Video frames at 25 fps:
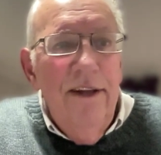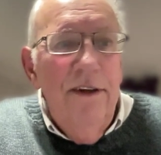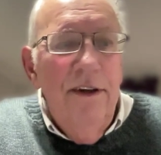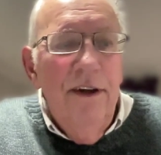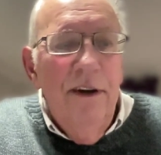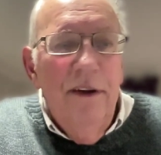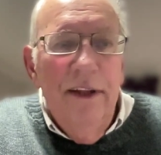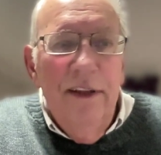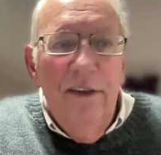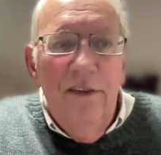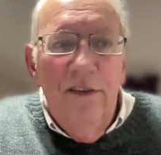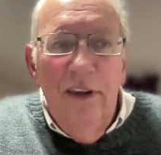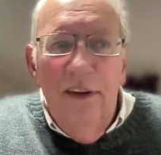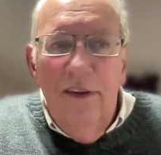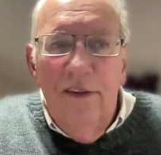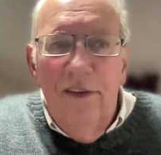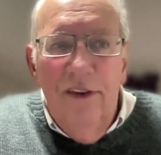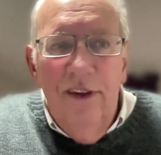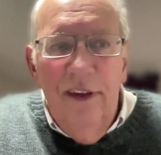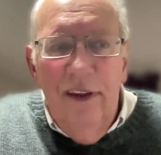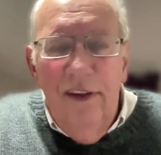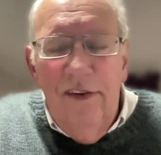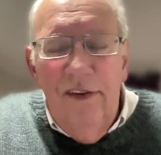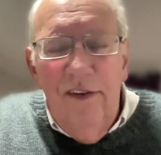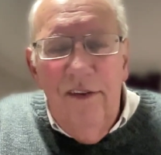
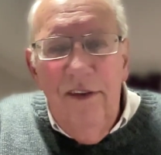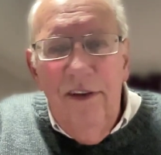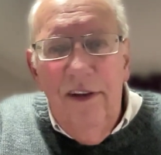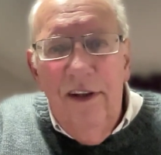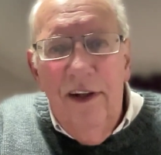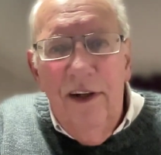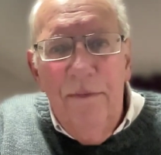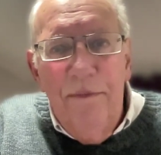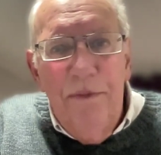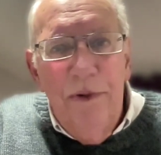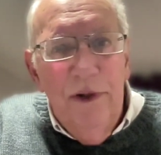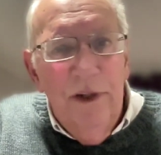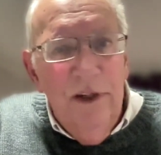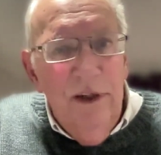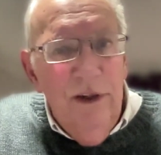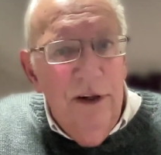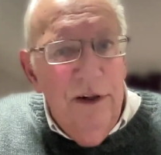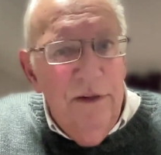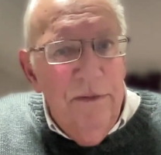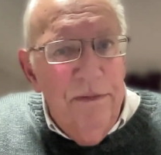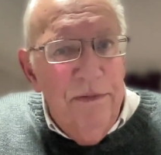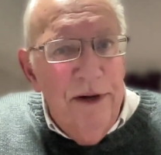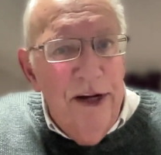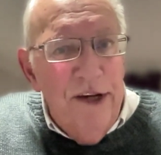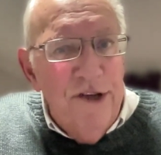This isn't going to put a
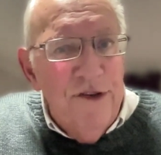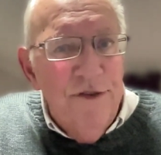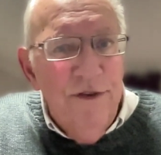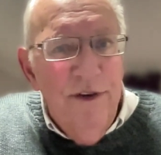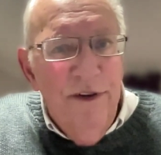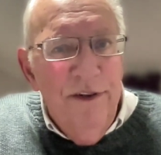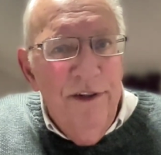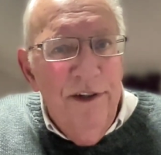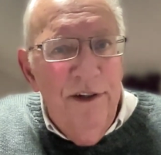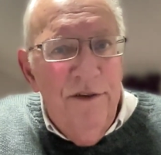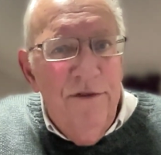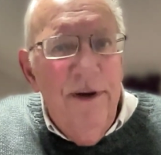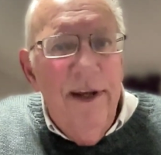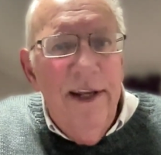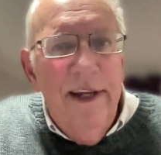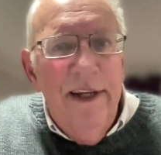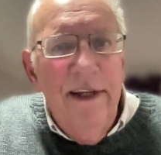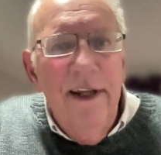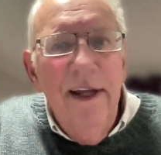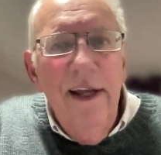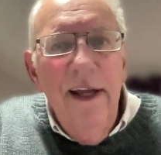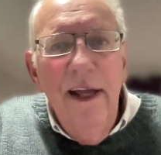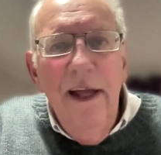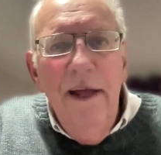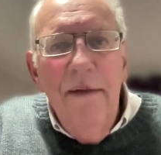lot of pressure on the
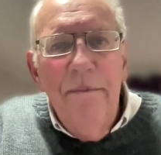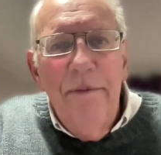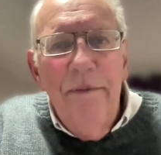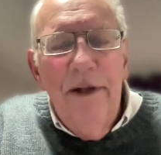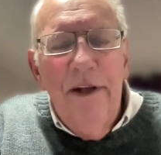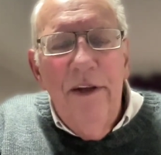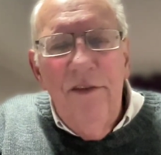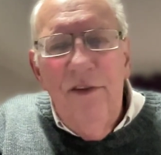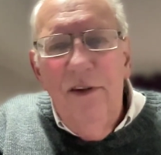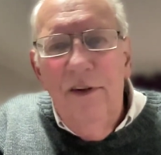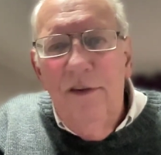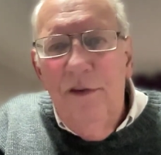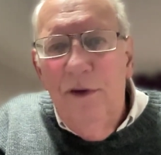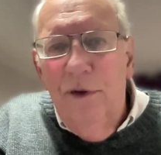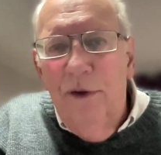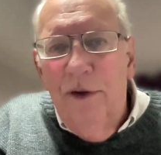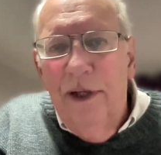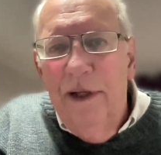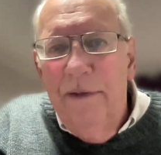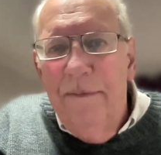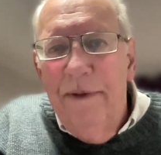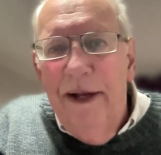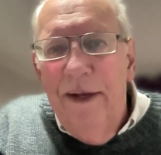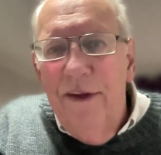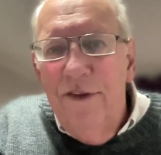grid because you're
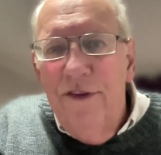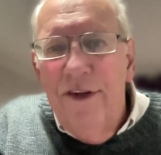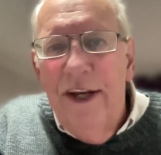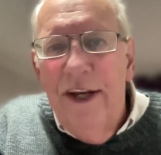talking about